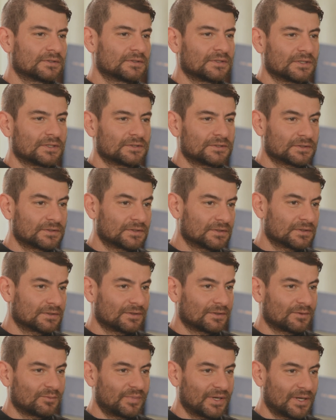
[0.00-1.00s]
That it's not just
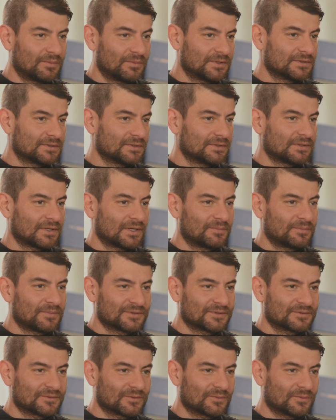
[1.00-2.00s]
these little babies in
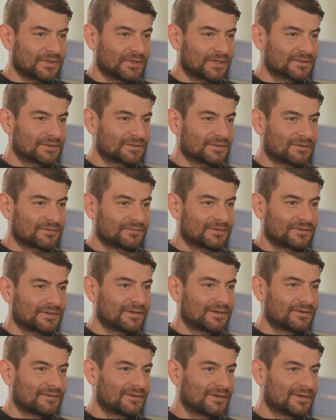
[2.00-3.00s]
diapers with wings that are
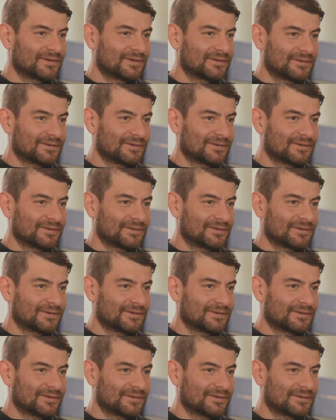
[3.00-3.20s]
flying around.